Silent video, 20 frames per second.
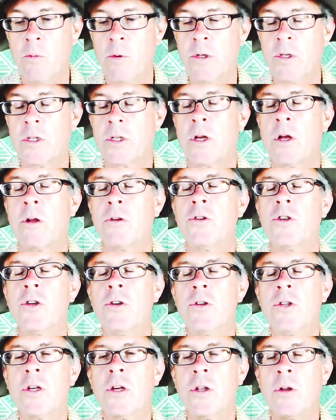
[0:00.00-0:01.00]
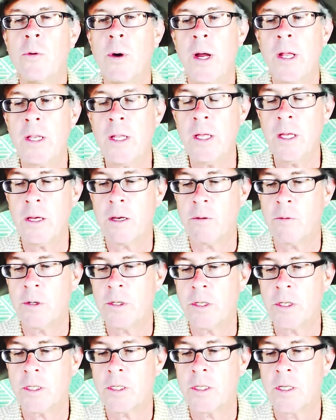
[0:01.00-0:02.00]
which is called choosing a new idea,
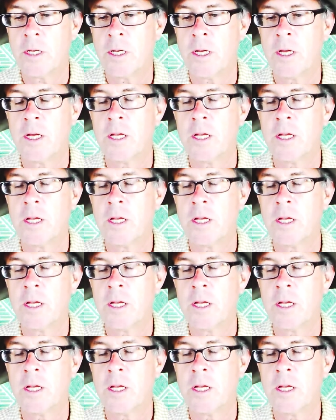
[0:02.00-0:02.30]
which is